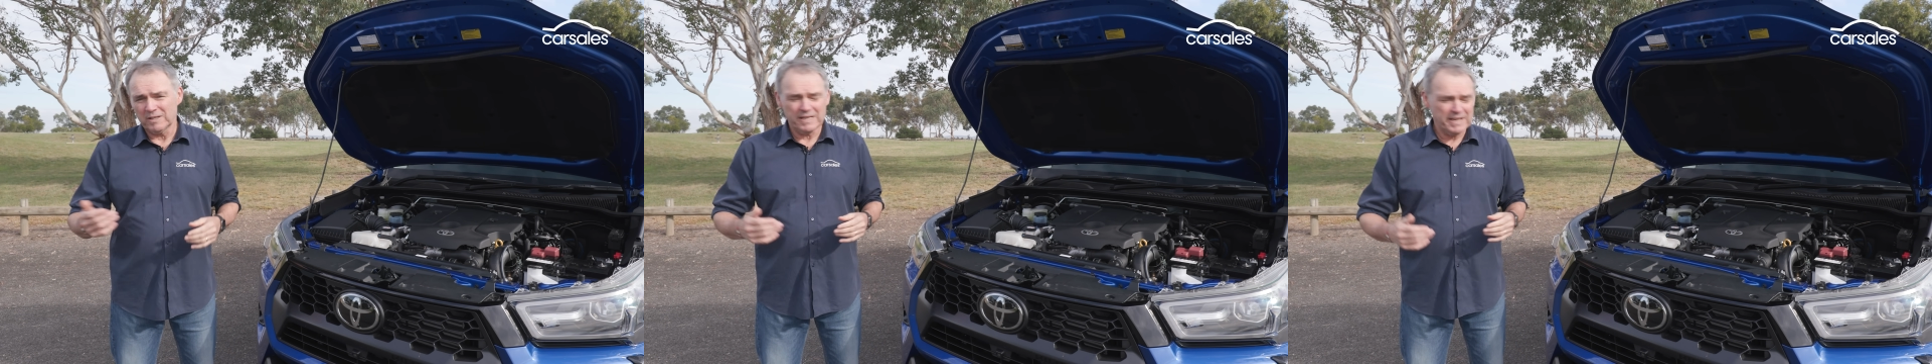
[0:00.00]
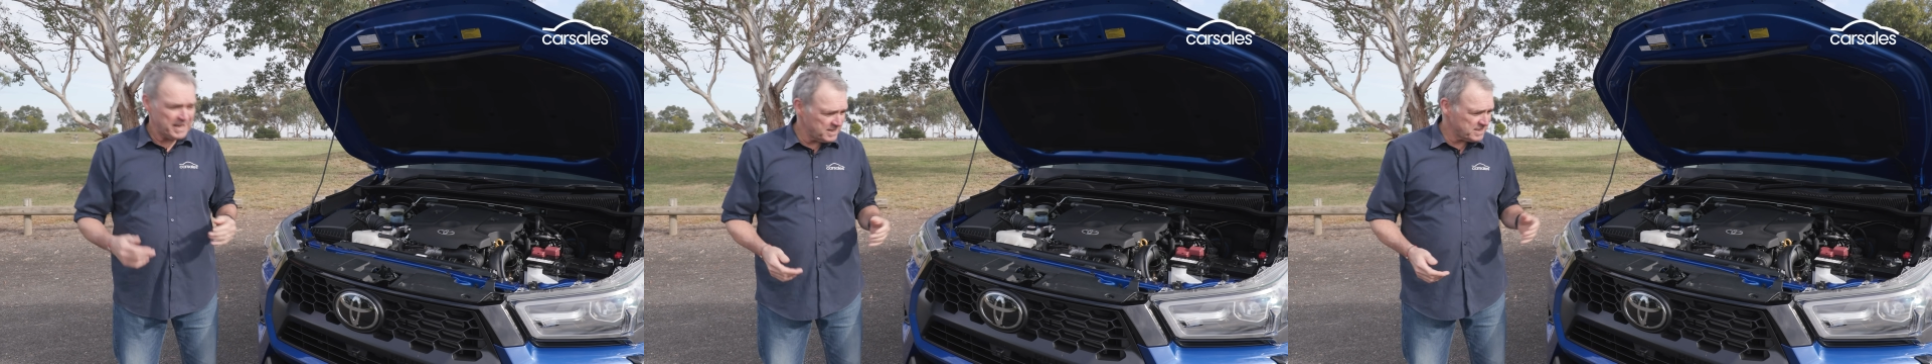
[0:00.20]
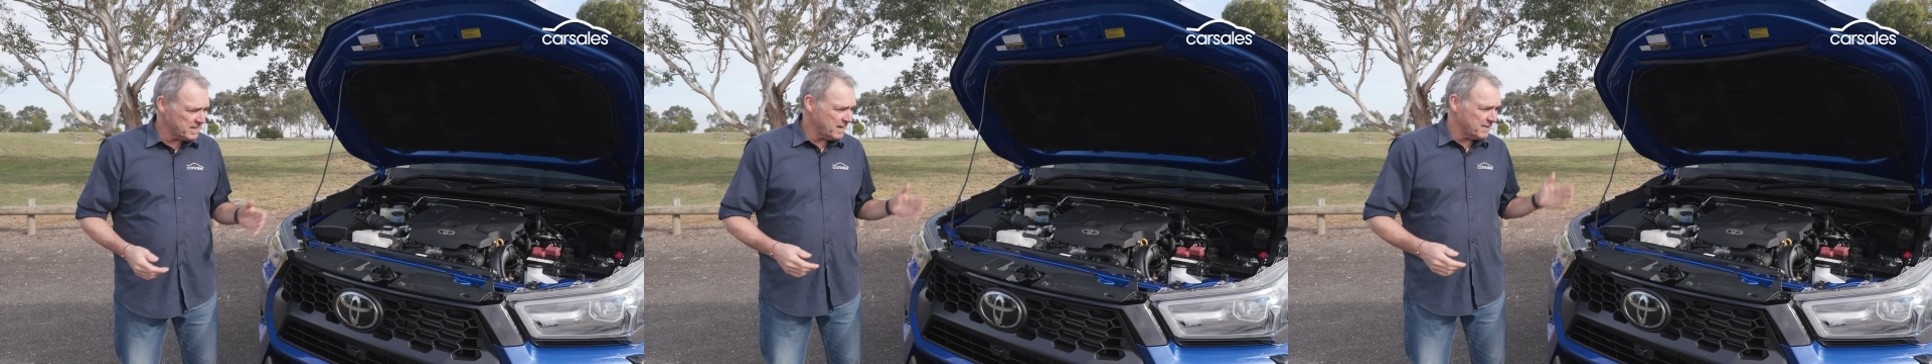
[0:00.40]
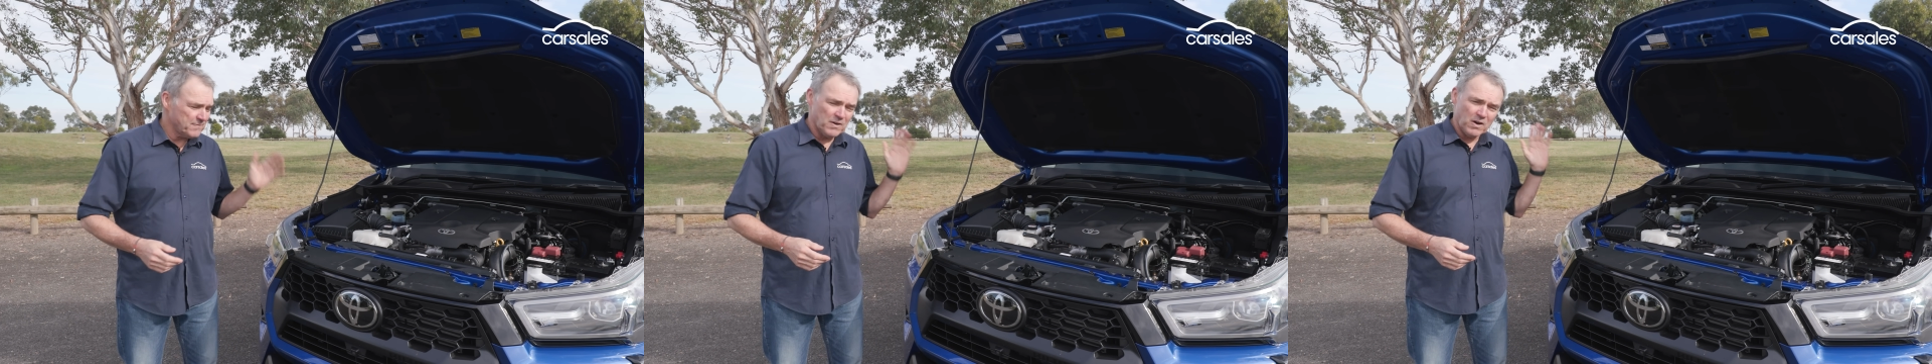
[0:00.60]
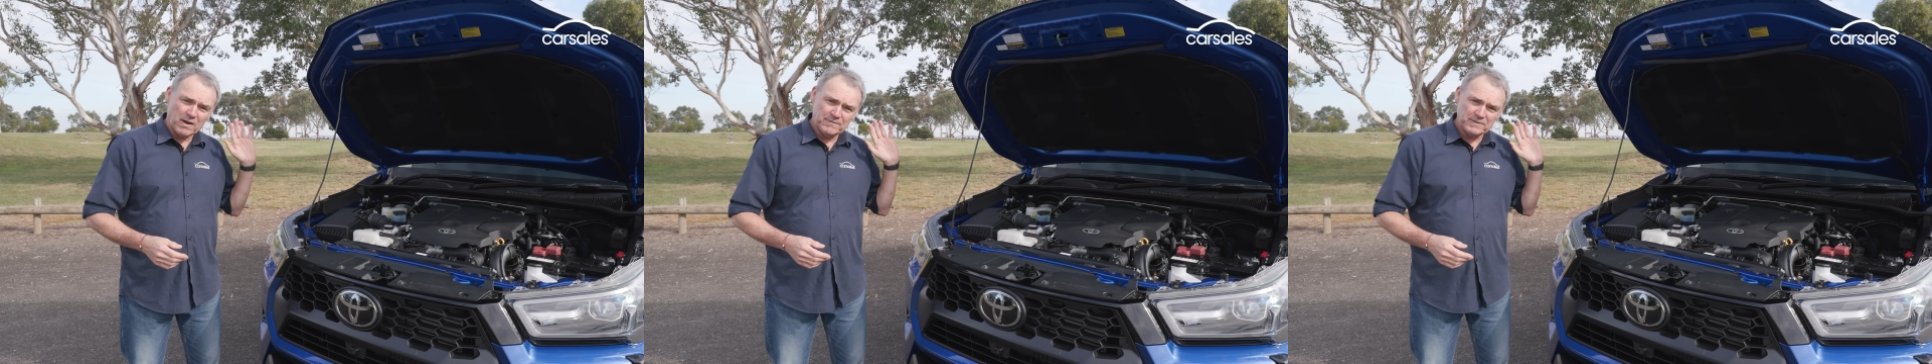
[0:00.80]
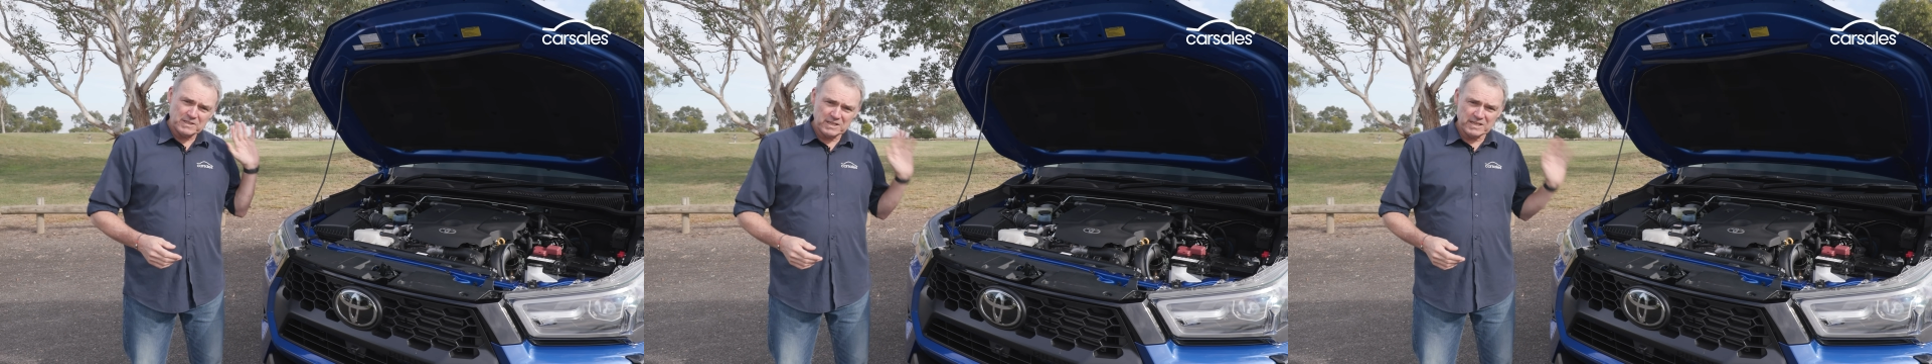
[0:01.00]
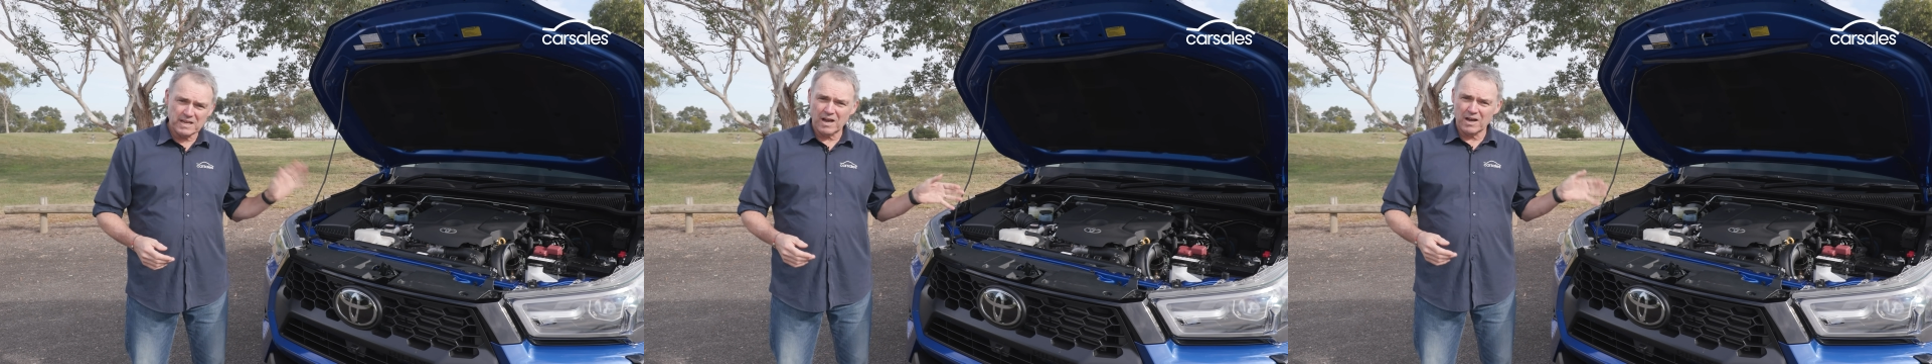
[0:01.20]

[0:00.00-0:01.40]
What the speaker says: the SR5 is the